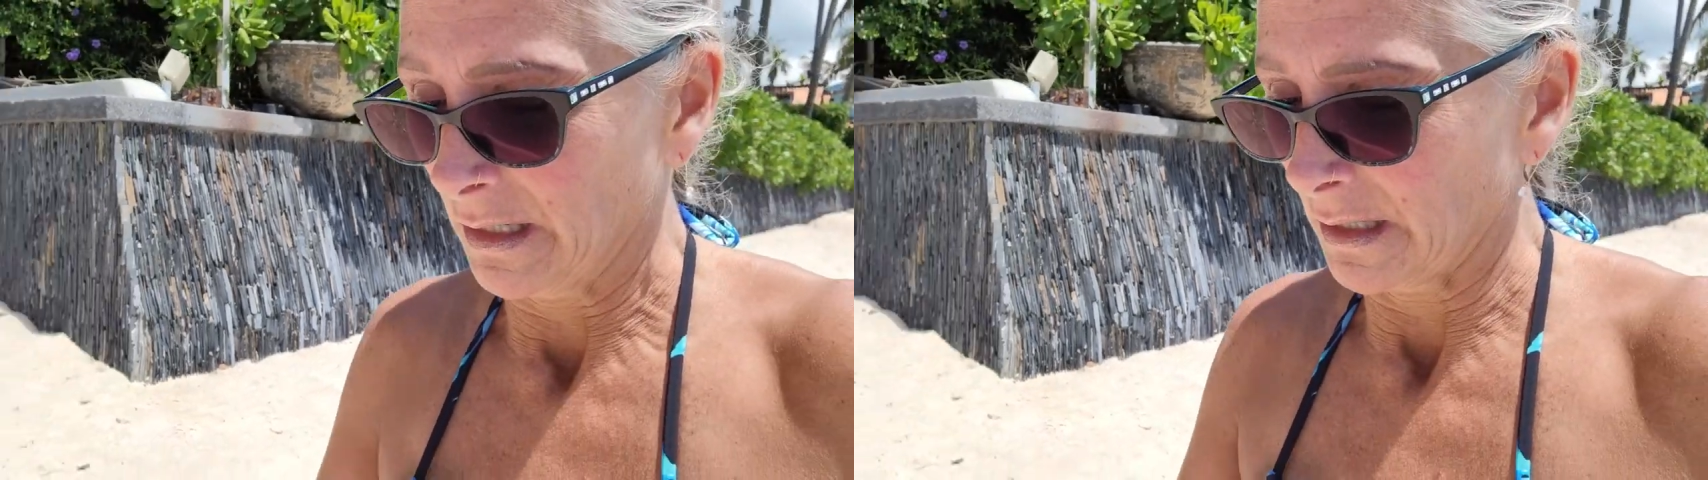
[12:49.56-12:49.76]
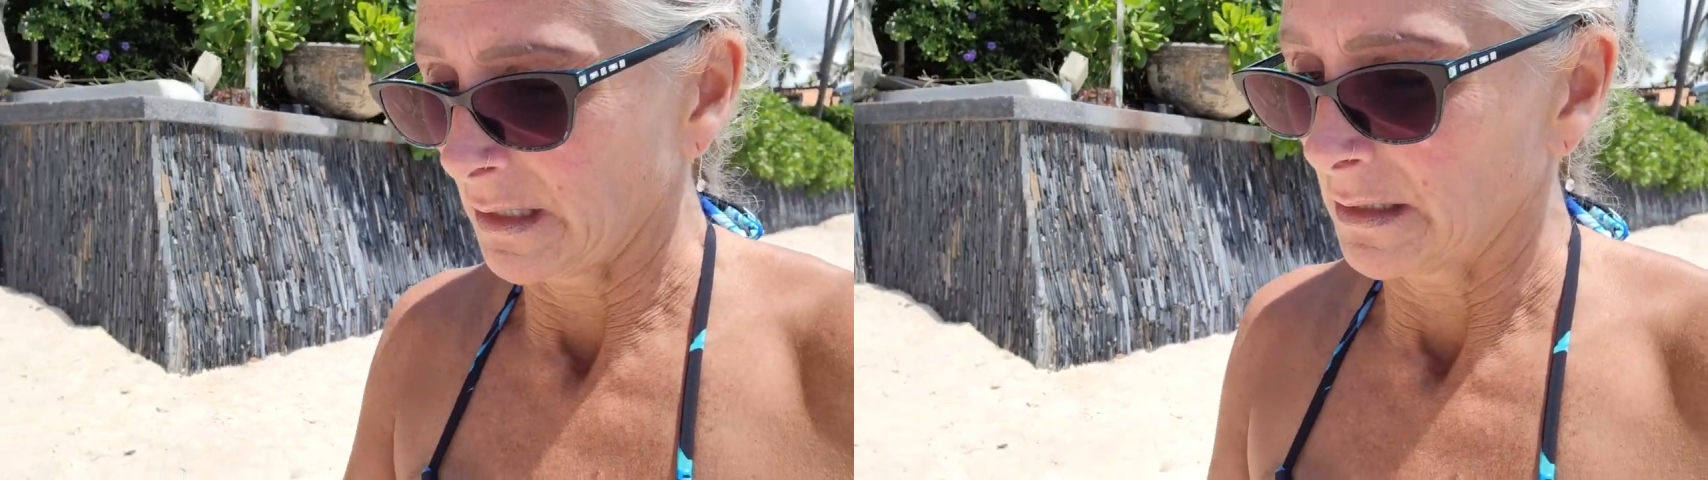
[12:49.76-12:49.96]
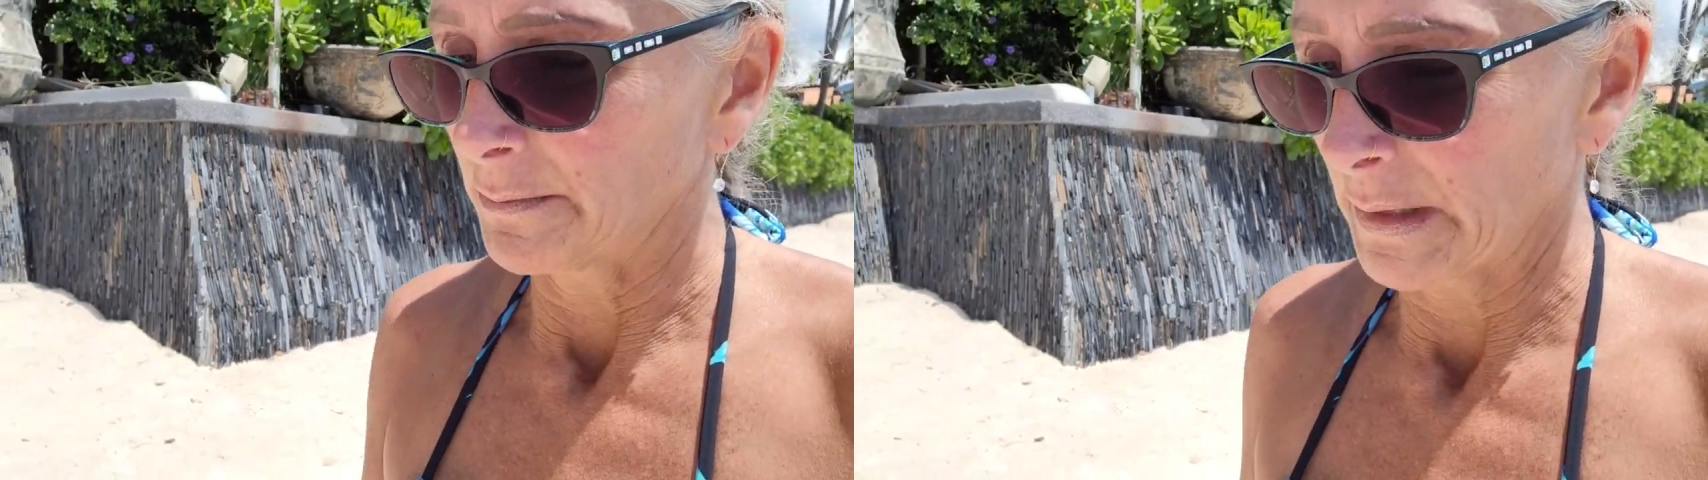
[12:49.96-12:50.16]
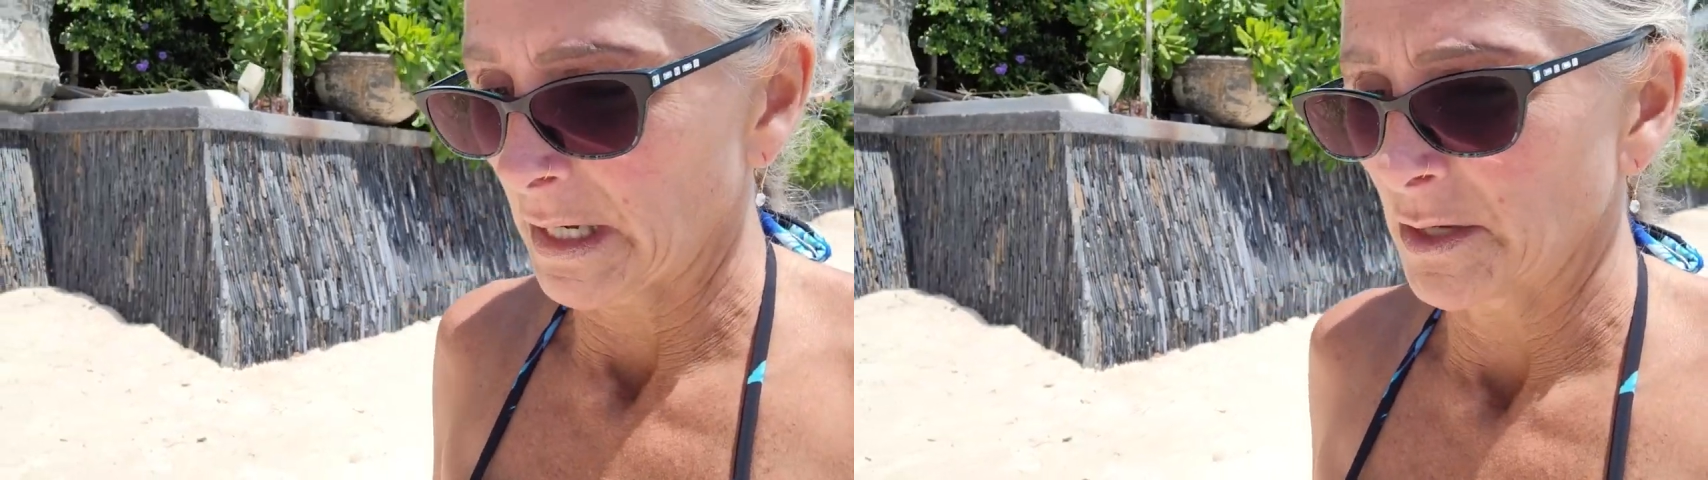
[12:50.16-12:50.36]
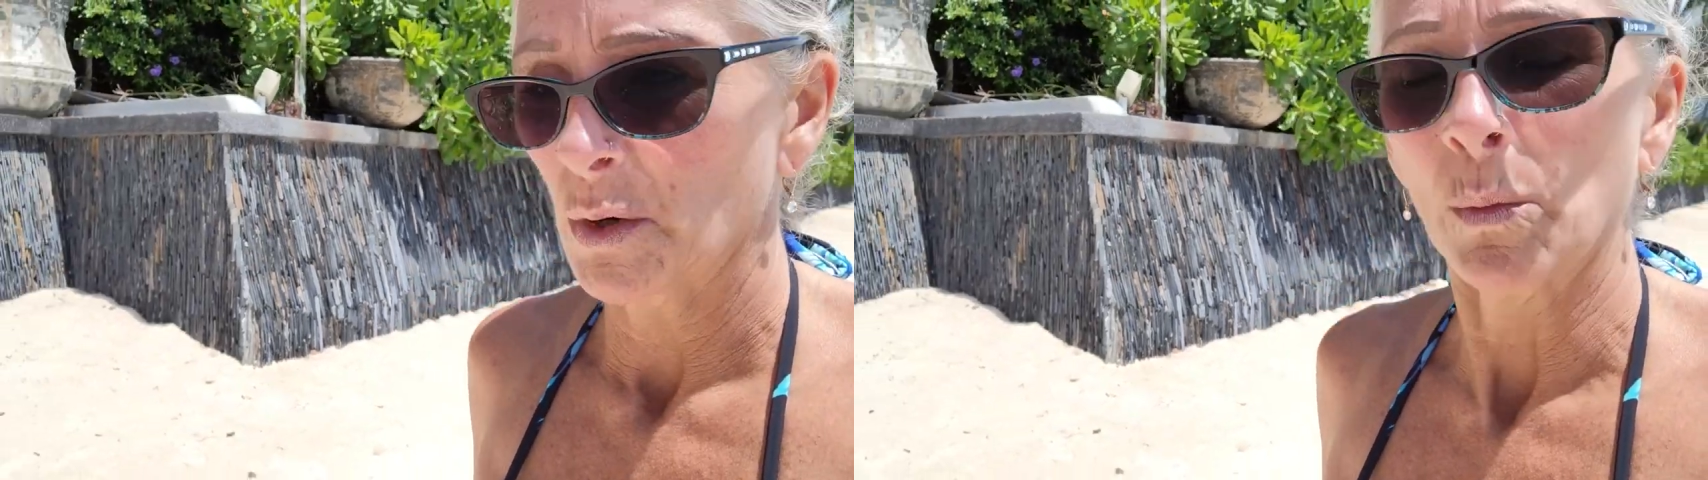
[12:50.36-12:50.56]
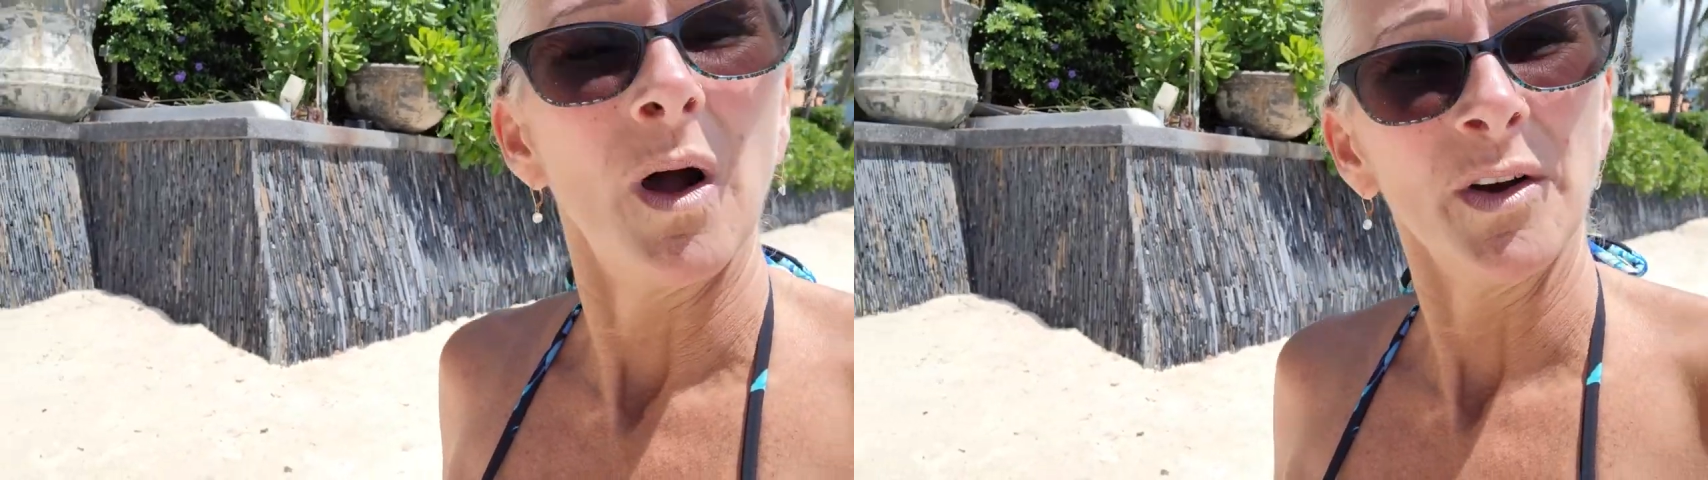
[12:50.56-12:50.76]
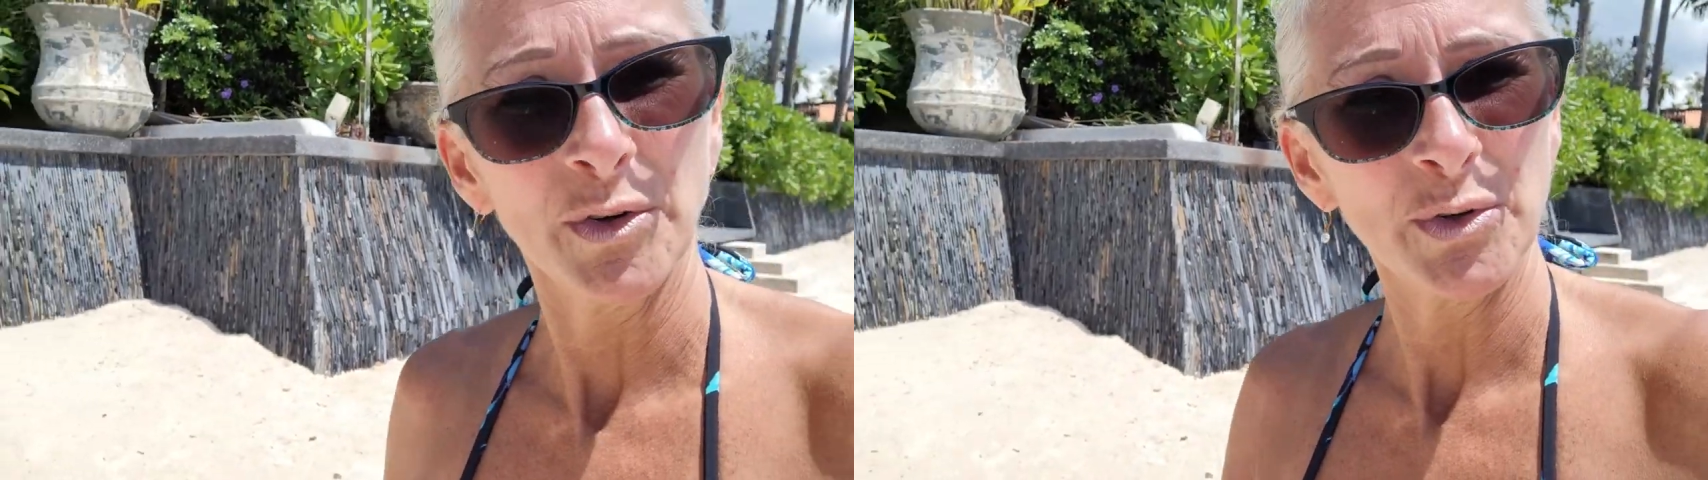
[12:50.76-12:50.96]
And I don't want her